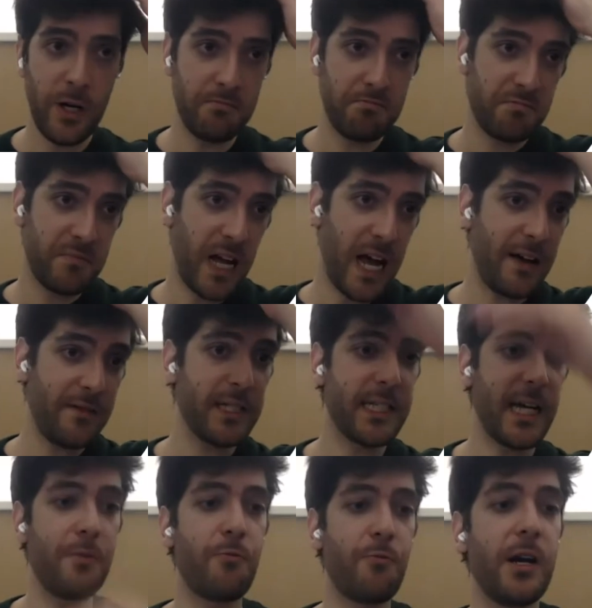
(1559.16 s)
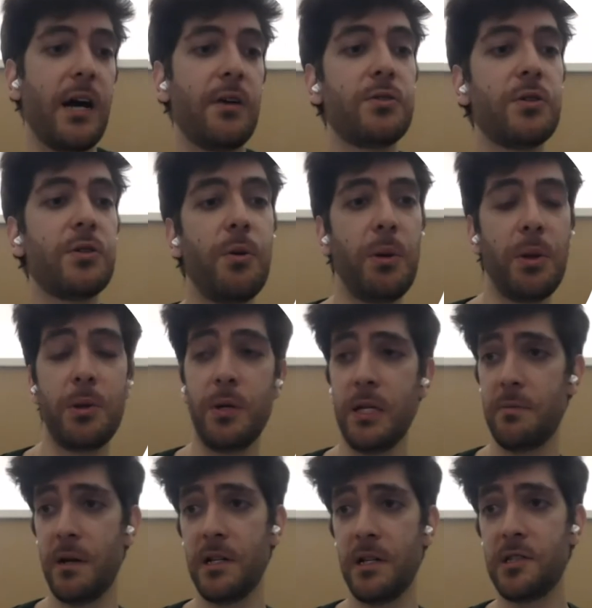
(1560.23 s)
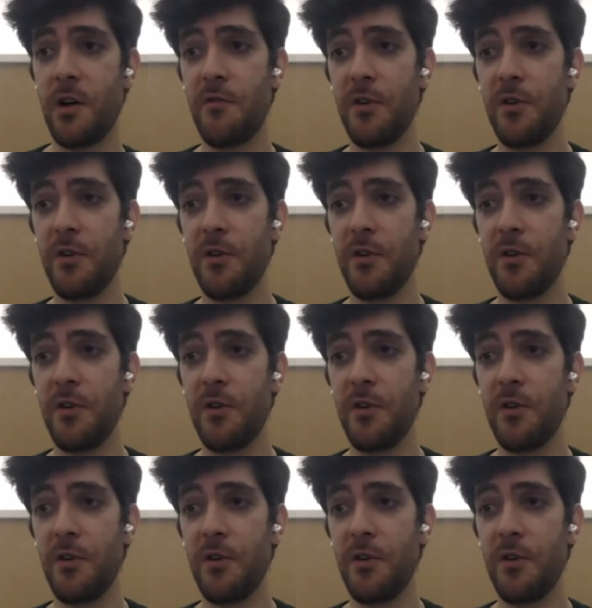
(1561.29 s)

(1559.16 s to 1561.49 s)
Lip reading: And we don't have the time right now to go into